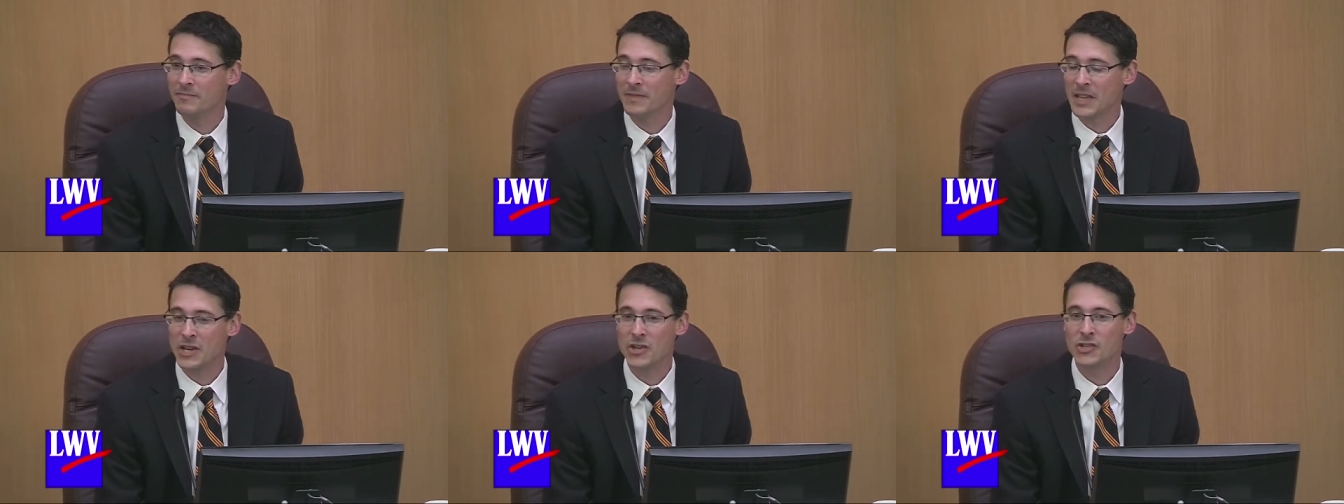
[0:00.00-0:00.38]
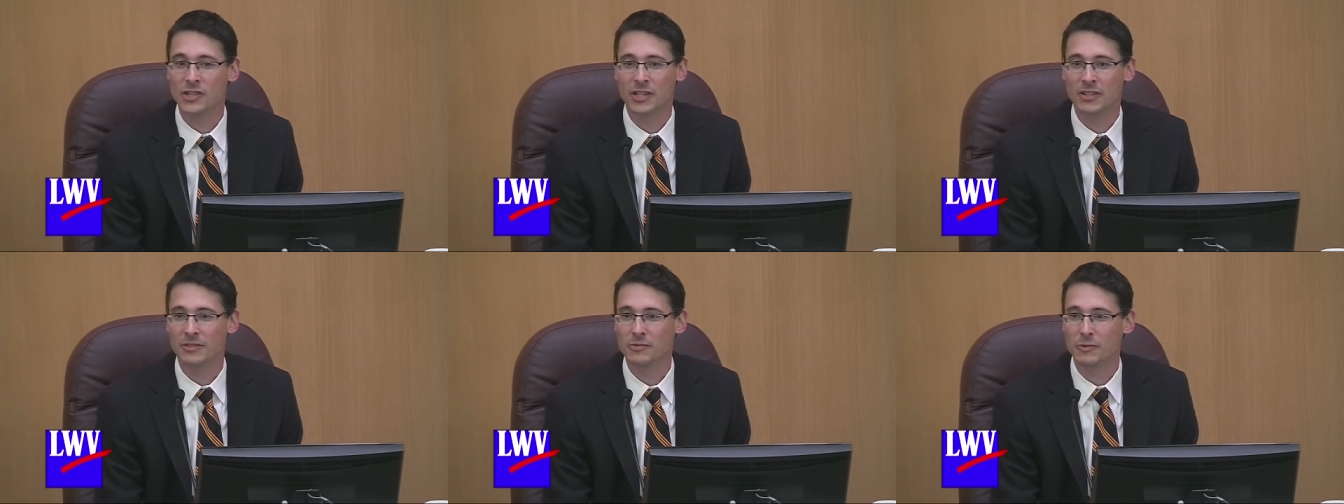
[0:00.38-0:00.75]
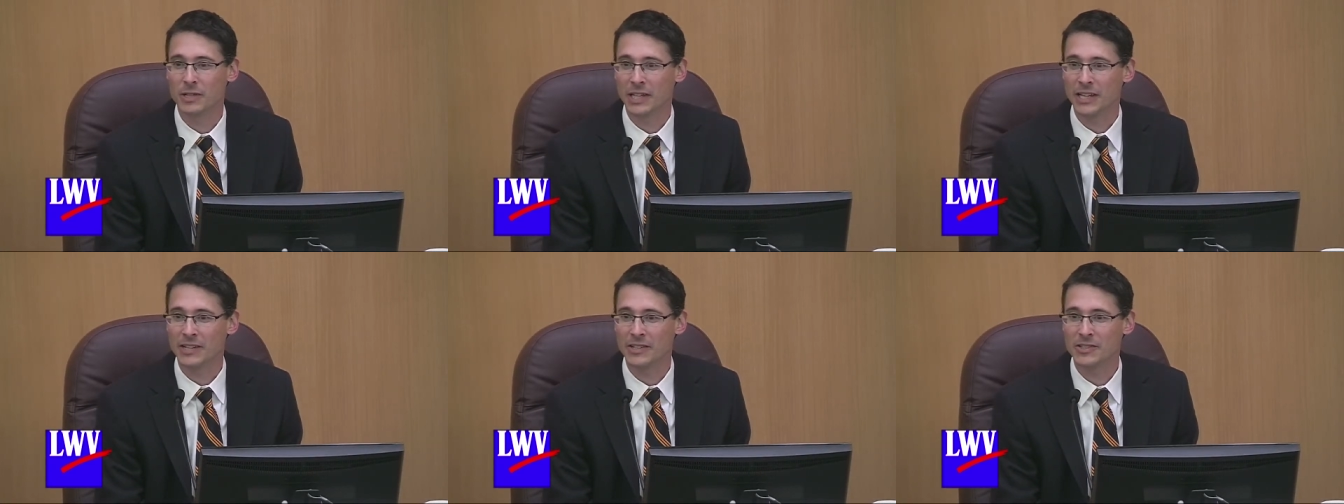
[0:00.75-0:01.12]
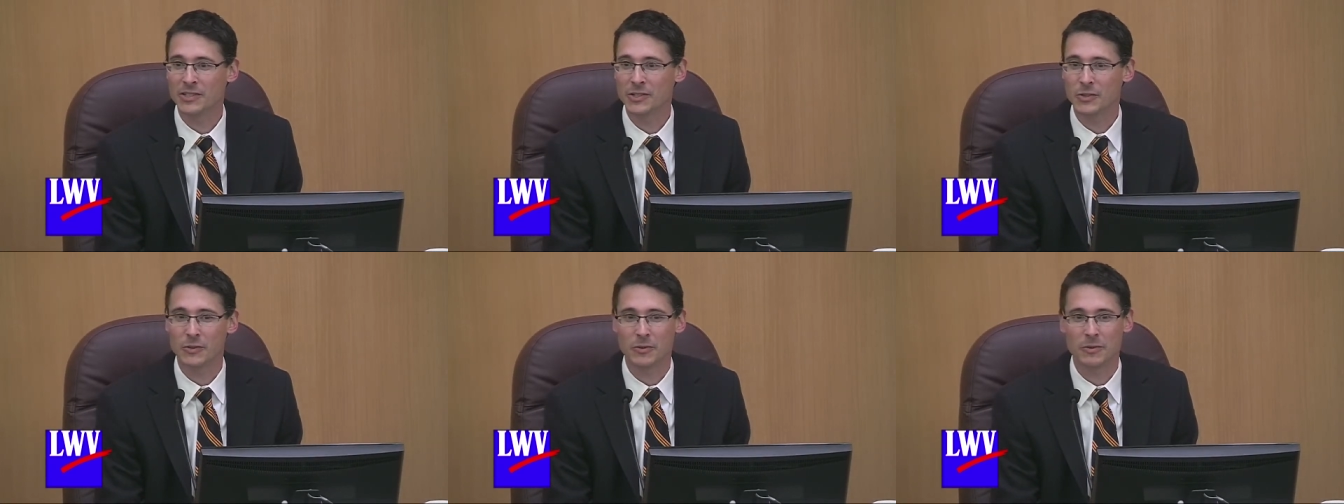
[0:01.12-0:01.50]
initiatives related
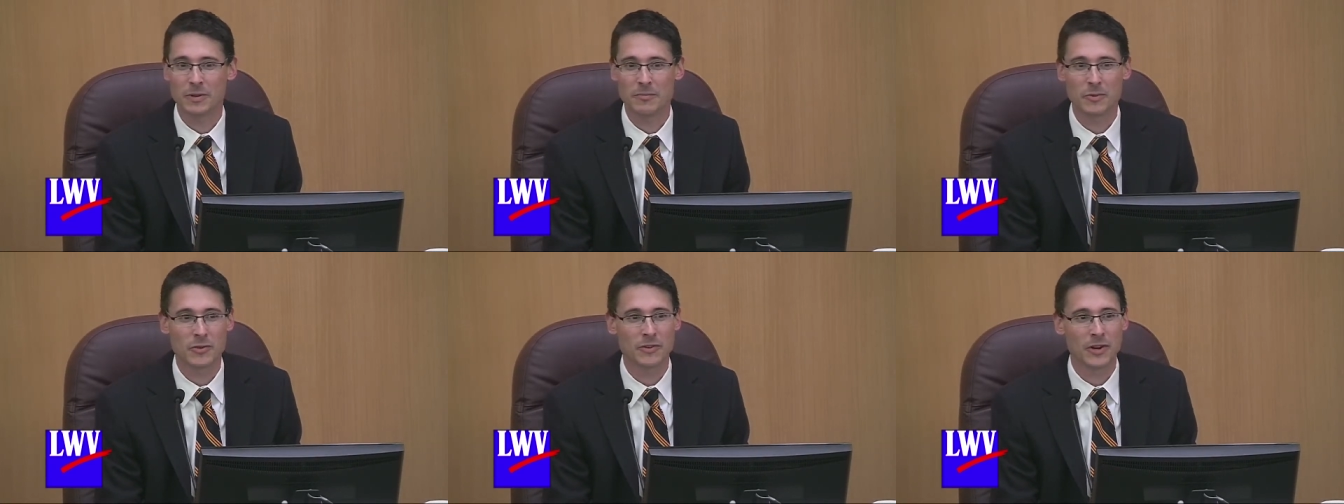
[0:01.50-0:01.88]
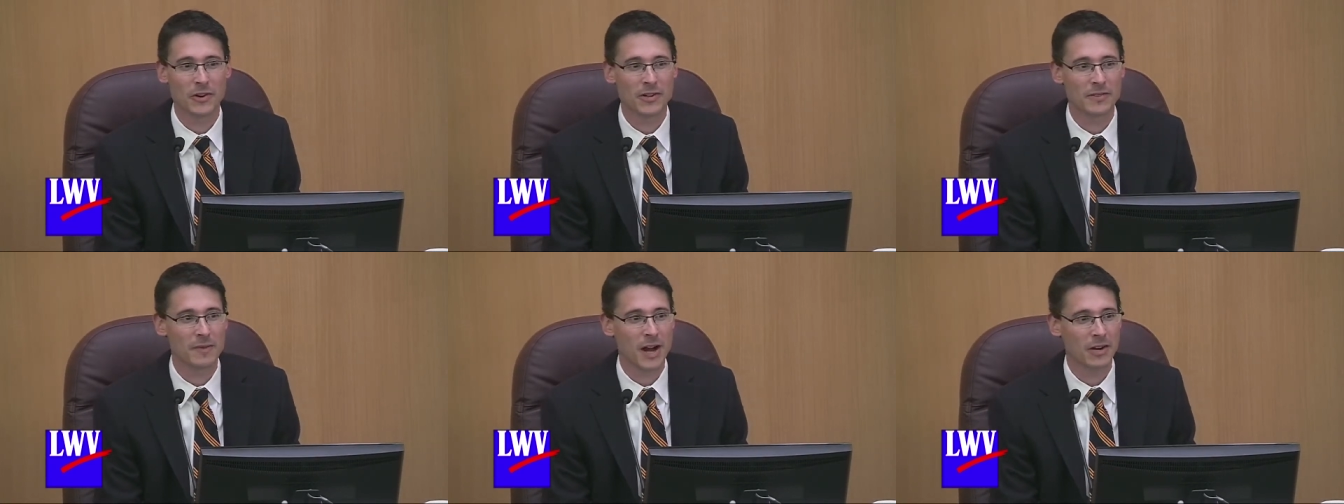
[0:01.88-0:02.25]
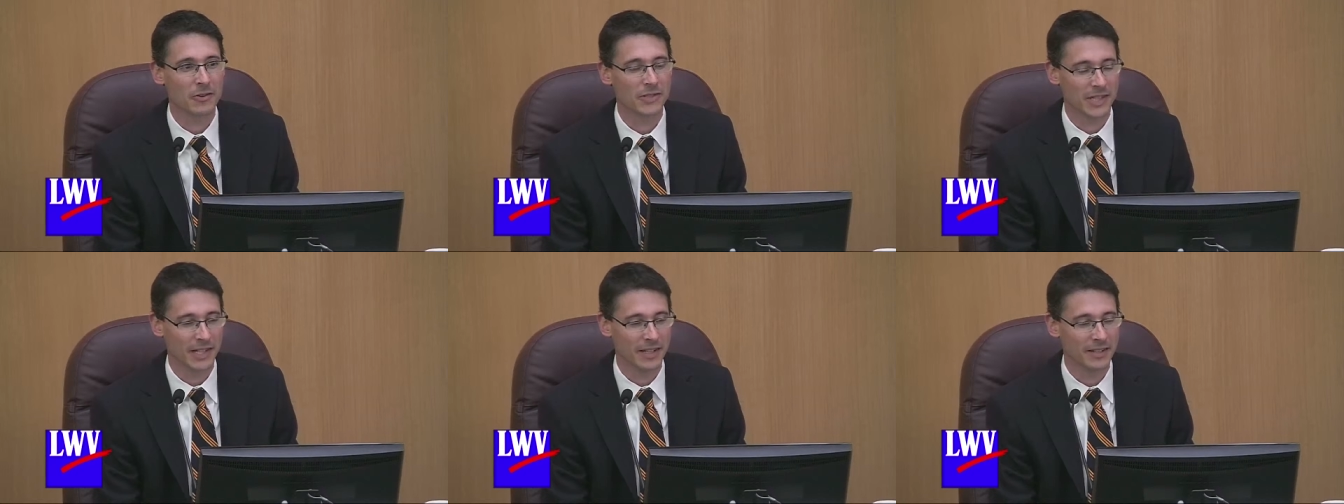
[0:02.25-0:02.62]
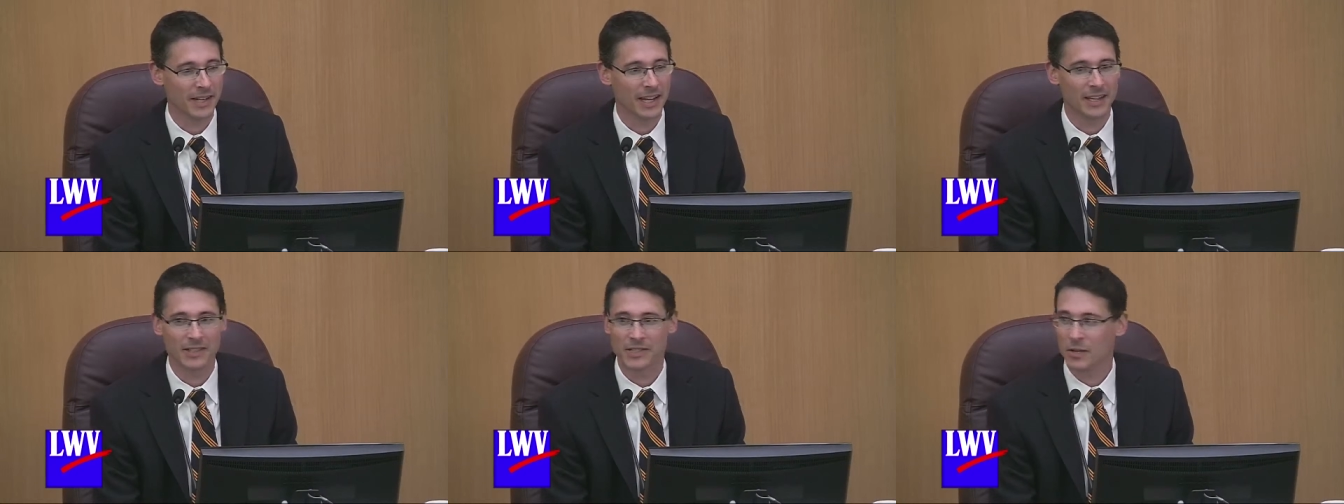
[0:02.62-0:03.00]
to improving our democracy,
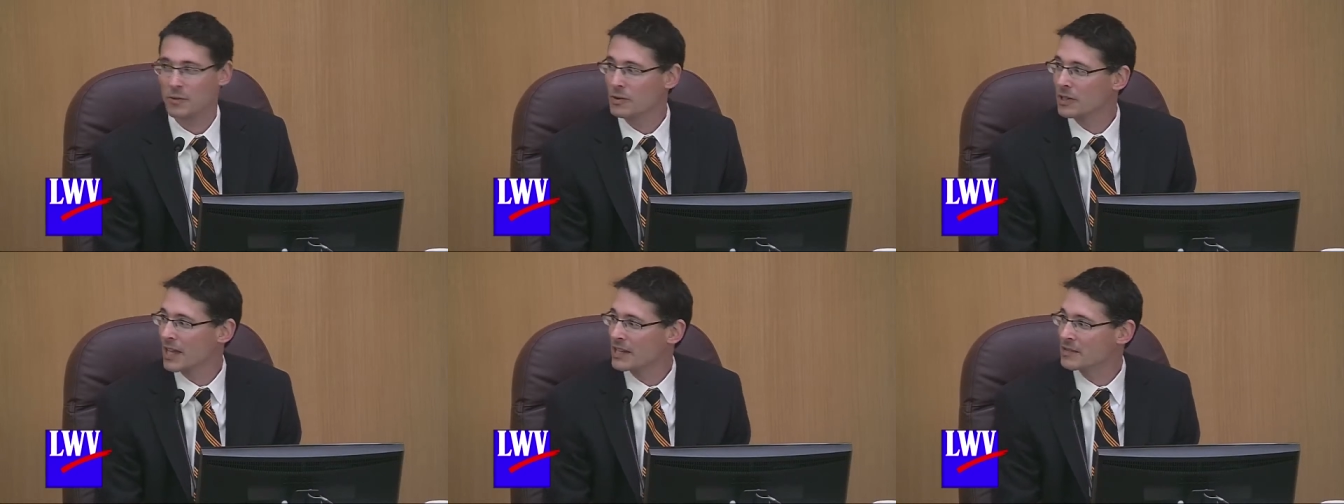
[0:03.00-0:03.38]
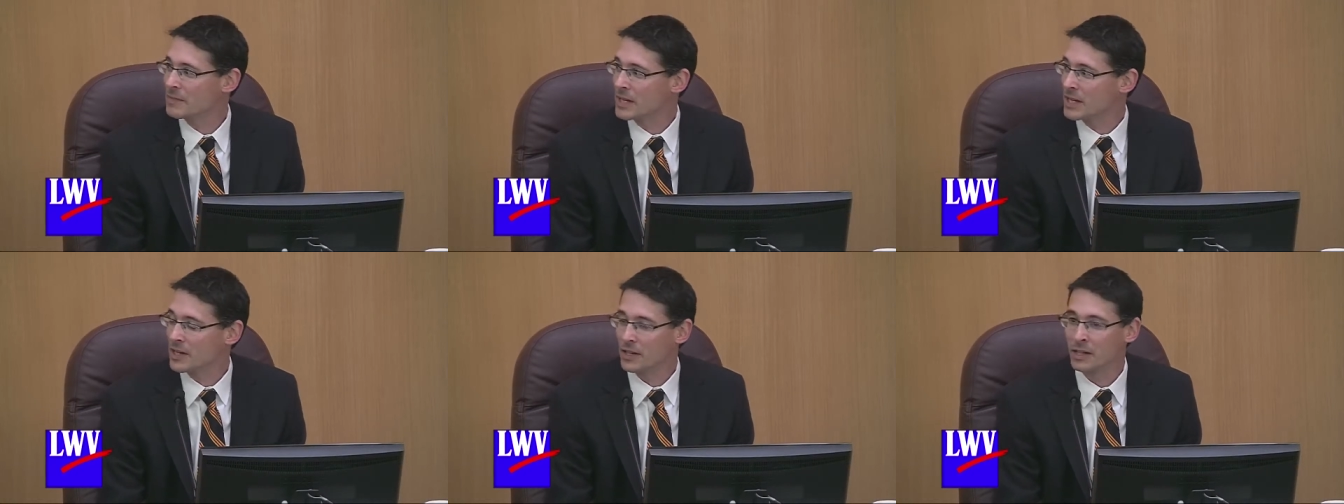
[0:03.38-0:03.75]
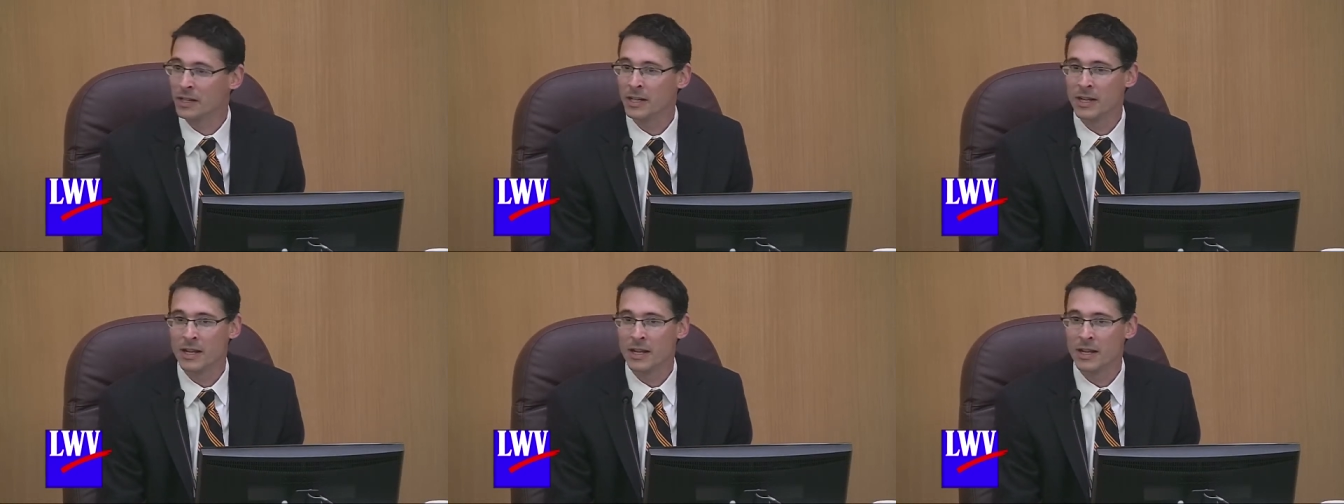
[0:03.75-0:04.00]
and so we're glad to be here.